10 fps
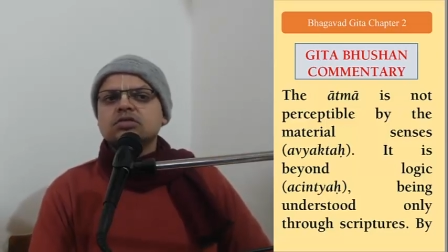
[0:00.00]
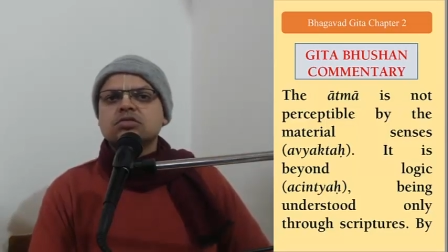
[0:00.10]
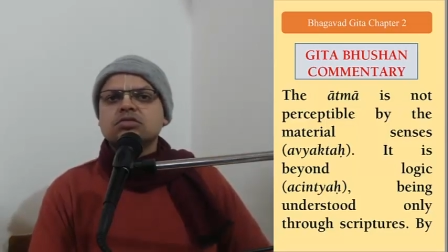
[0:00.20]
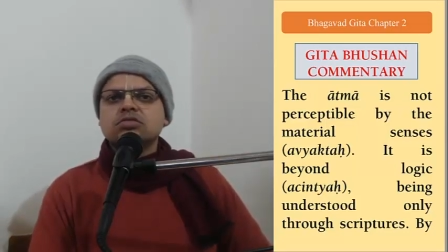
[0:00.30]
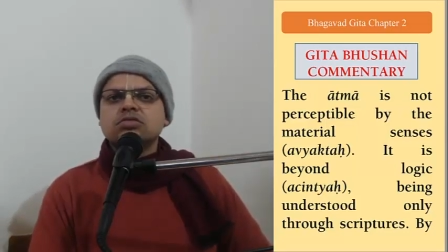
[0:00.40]

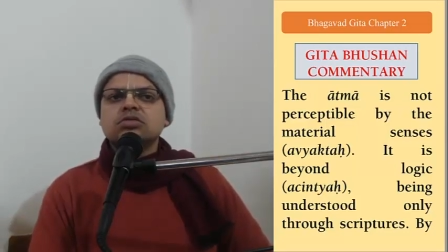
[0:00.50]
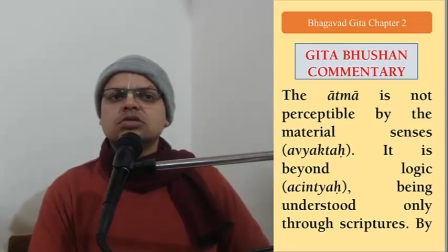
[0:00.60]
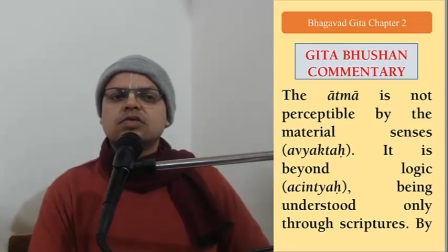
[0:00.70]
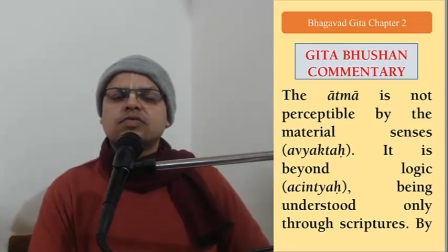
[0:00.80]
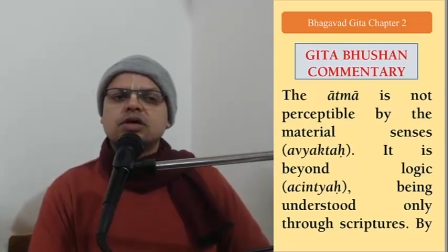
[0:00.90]
through
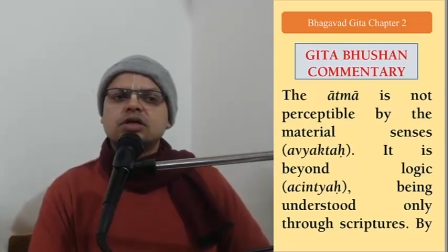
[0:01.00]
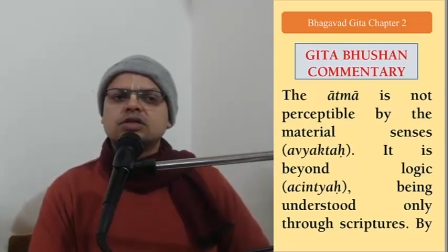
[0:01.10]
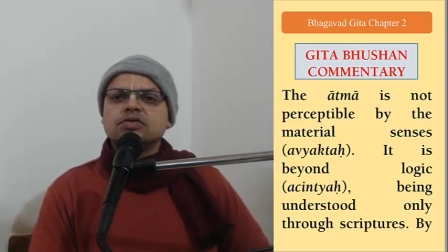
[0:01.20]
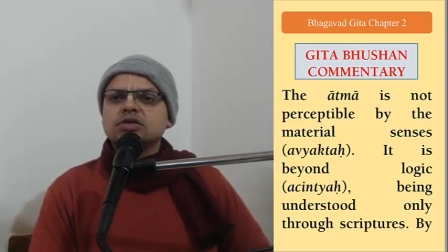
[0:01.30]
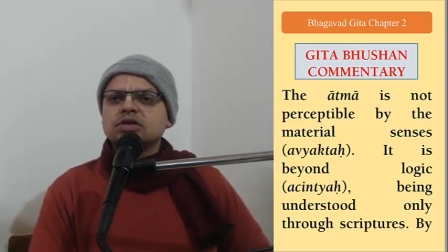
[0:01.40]
the
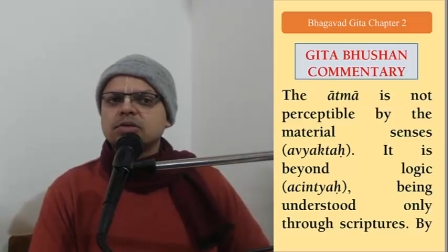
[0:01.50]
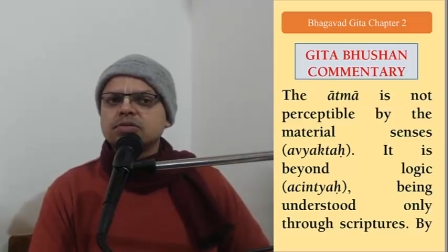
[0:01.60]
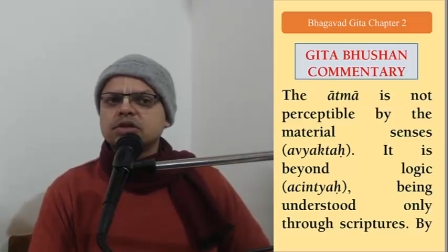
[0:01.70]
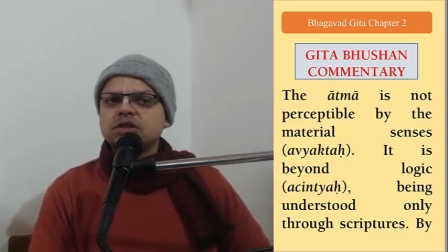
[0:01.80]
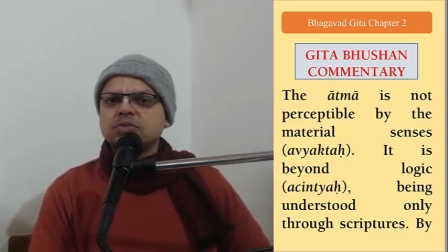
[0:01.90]
words of the
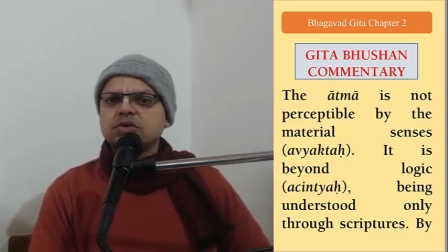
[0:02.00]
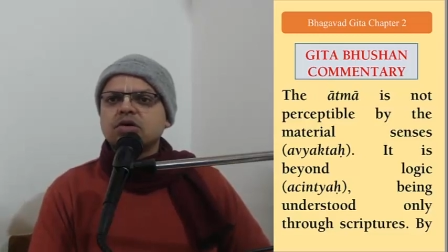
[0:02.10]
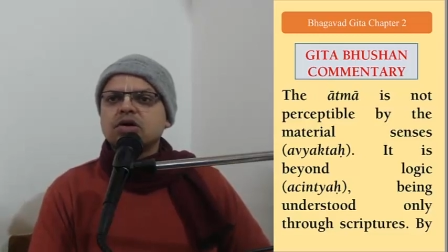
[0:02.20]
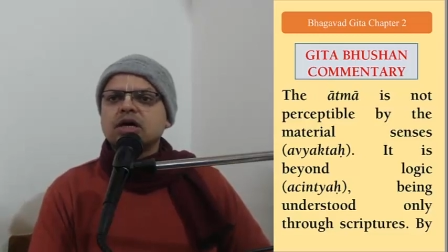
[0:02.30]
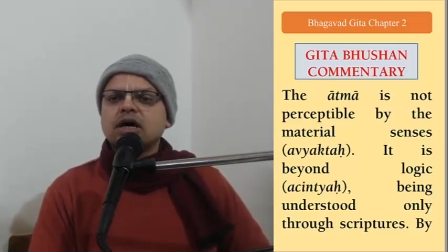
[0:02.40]
scriptures
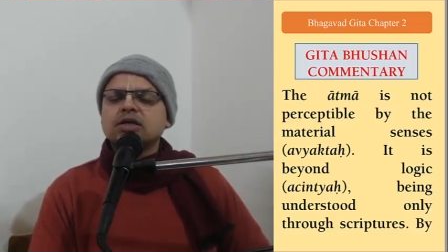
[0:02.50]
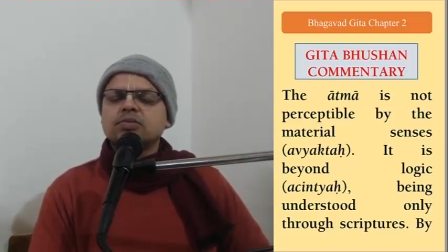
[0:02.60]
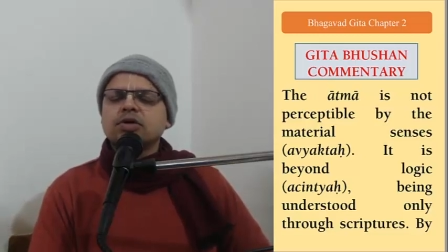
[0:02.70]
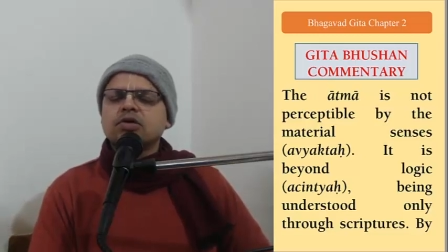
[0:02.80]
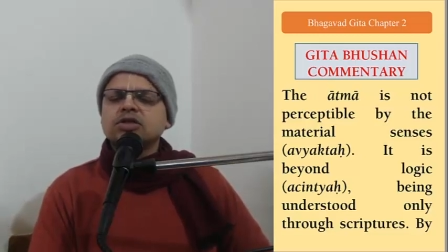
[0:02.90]
because our,
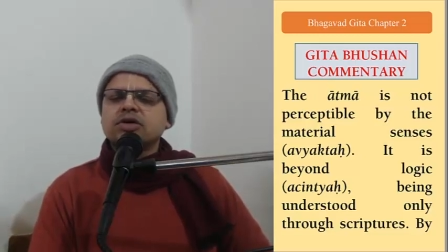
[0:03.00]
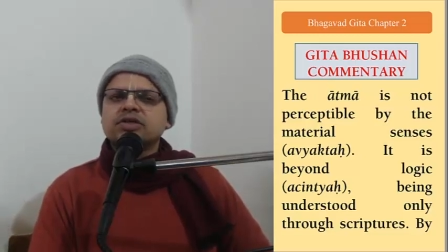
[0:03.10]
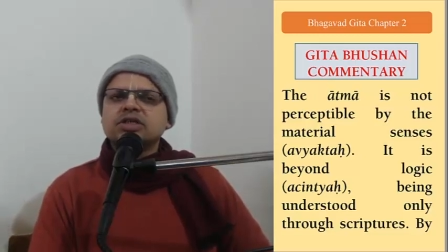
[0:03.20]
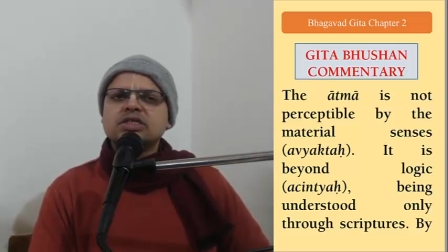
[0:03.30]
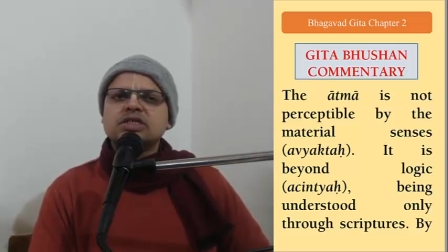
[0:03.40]
because
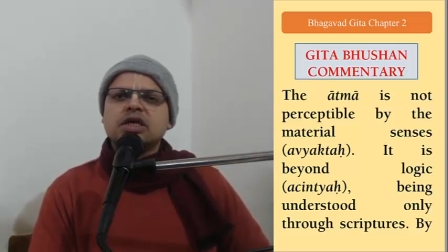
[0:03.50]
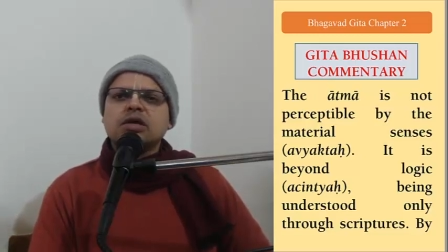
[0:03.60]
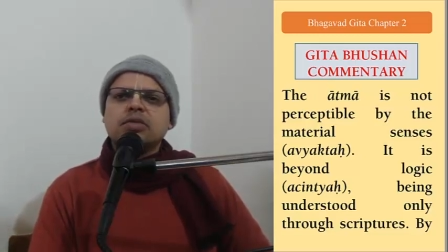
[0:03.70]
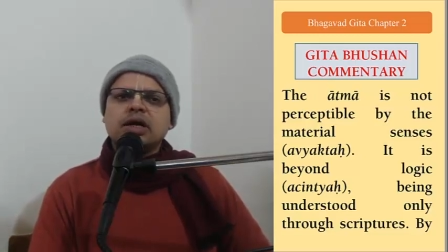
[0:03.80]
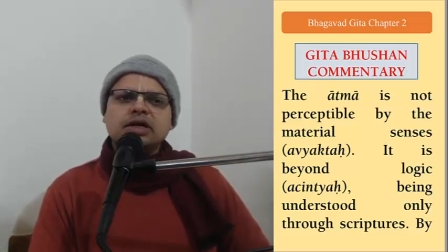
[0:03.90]
our senses
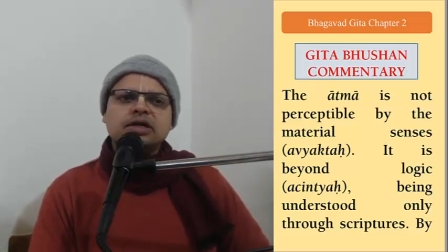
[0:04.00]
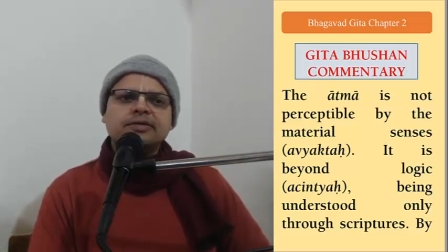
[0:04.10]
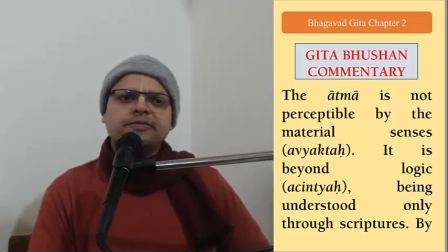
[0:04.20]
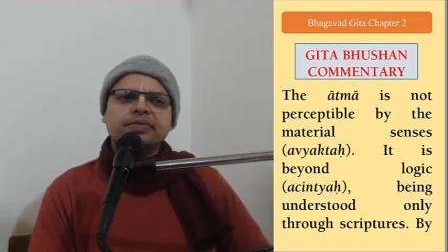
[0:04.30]
are blunt.